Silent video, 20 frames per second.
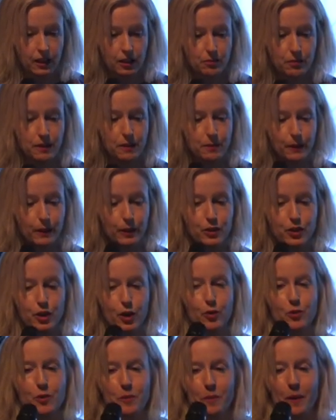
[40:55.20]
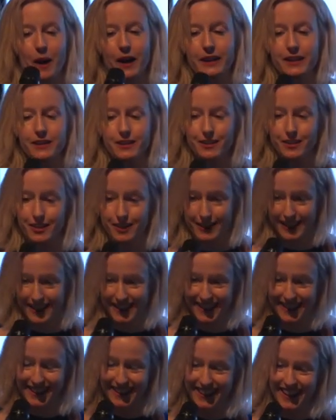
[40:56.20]
people don't mind it,
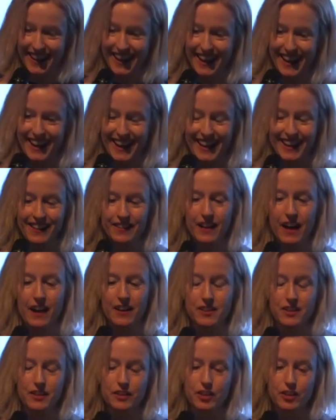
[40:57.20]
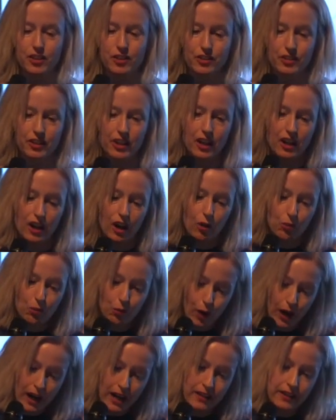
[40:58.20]
in that there's a
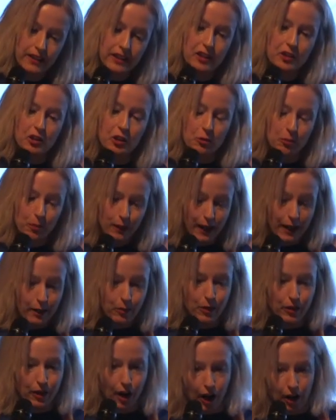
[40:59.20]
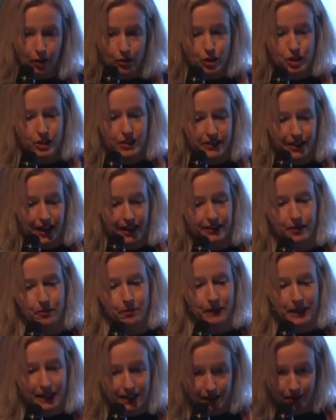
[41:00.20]
way that you can play with Irishness as a
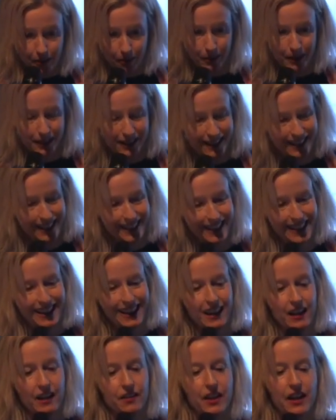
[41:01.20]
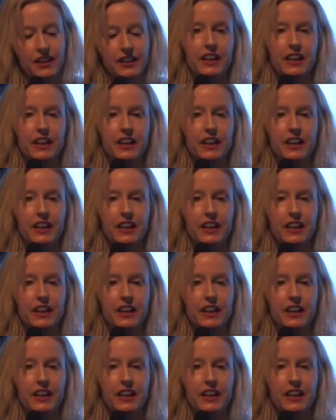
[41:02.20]
medium that